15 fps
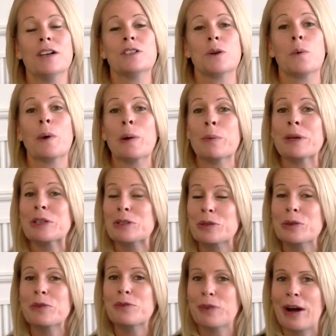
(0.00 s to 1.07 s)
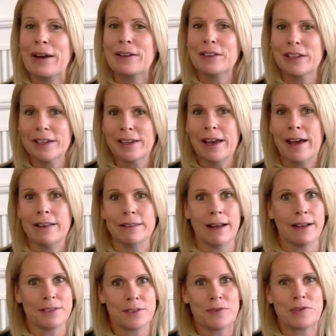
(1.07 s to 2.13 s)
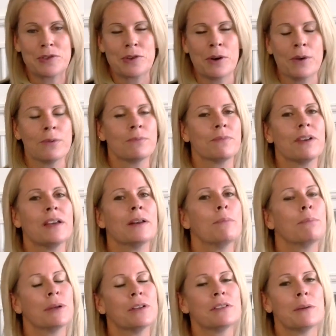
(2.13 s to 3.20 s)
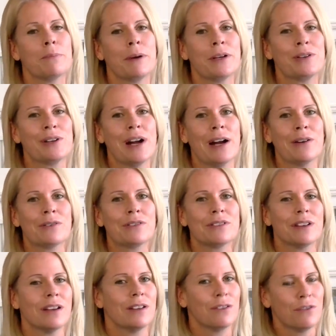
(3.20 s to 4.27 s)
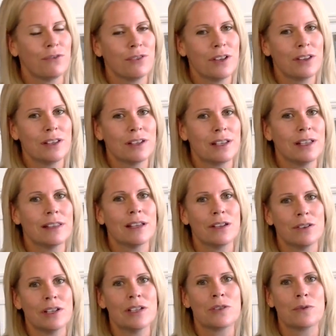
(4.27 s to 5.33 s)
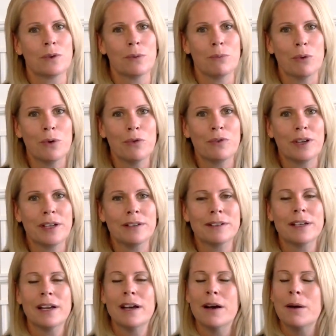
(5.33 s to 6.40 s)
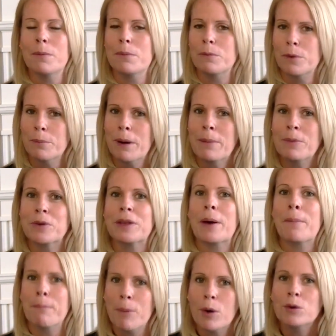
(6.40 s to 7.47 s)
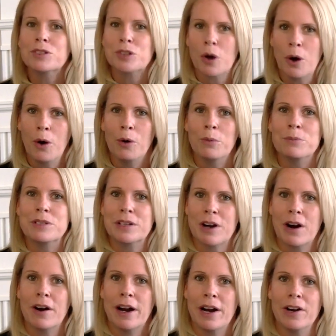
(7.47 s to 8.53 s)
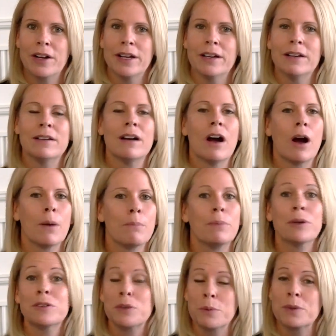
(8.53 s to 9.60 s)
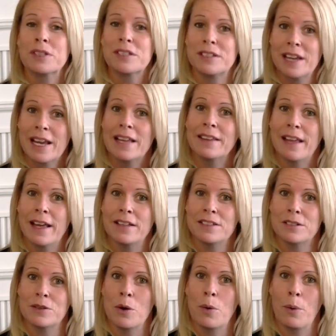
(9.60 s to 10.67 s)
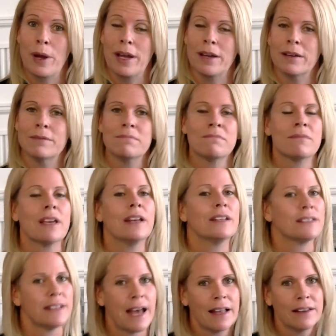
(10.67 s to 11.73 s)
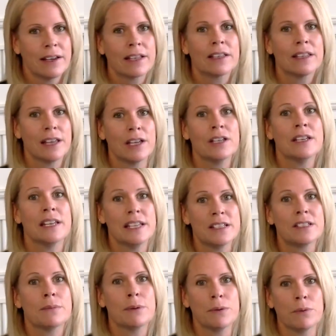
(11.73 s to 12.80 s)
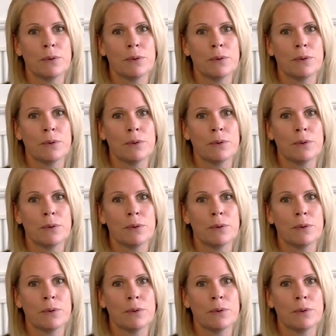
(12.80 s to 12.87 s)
So when we do finally get lots of snow and it builds up on your house and you feel the need that you need to remove it, remember that most homes in our area are built to withstand that snow weight, and it's not likely that it needs to be